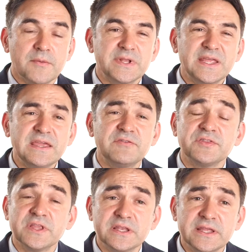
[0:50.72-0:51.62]
But even
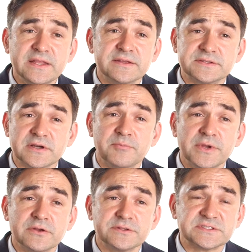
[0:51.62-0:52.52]
the leaders that have
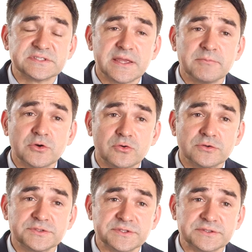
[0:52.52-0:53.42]
been on the same
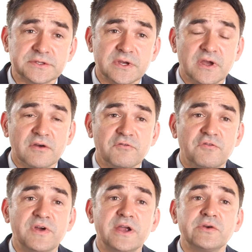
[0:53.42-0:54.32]
courses
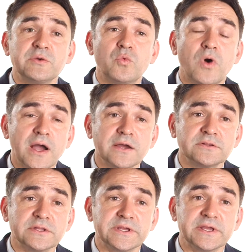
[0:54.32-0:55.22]
vary
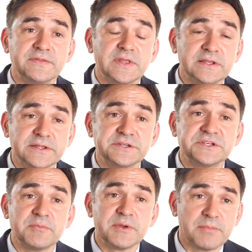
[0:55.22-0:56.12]
wildly in their
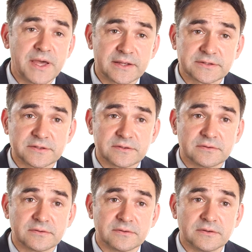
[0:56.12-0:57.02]
leadership impact.
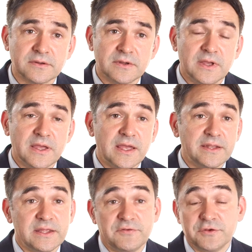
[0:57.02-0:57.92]

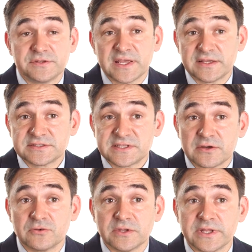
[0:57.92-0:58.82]
And if you take a
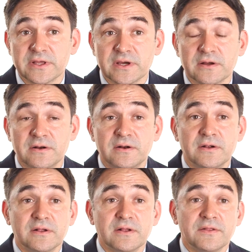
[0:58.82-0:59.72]
single leader,
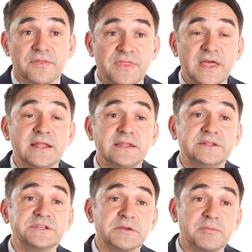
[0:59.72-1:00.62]
their
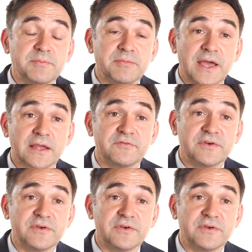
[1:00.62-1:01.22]
leadership impact